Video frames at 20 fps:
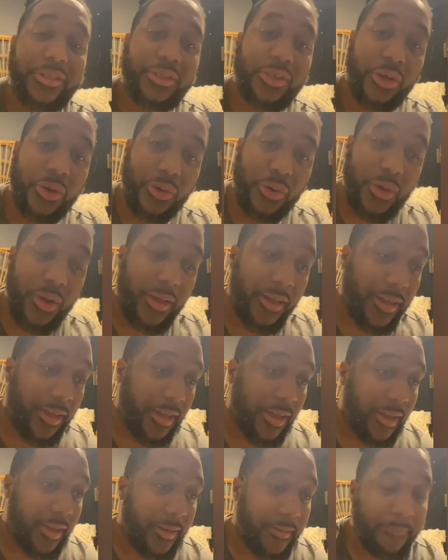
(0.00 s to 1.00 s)
So
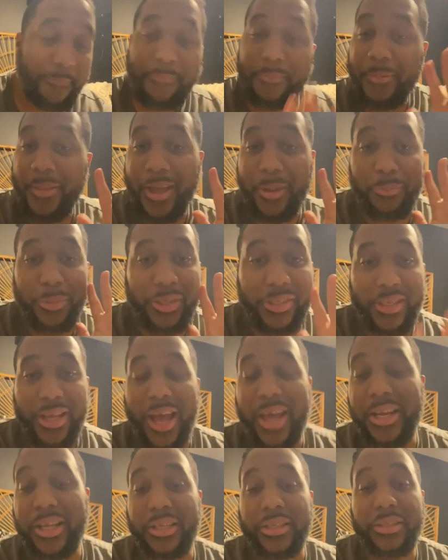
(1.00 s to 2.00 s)
I'm
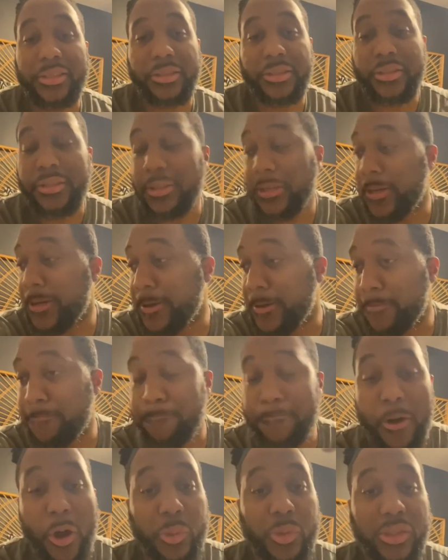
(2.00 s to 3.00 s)
excited.
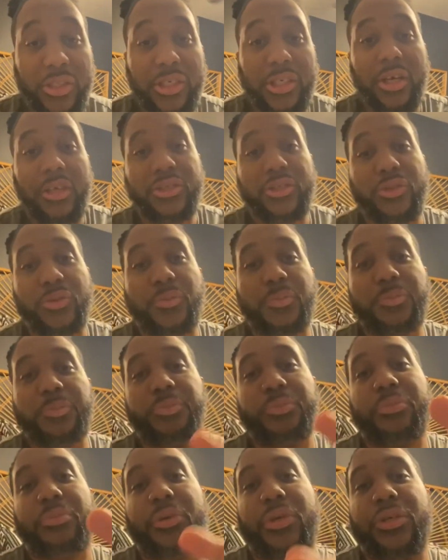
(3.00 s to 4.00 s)
Hope to see y'all soon.
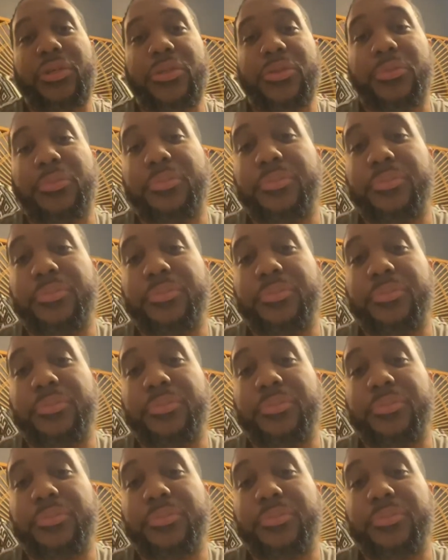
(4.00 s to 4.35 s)
Peace.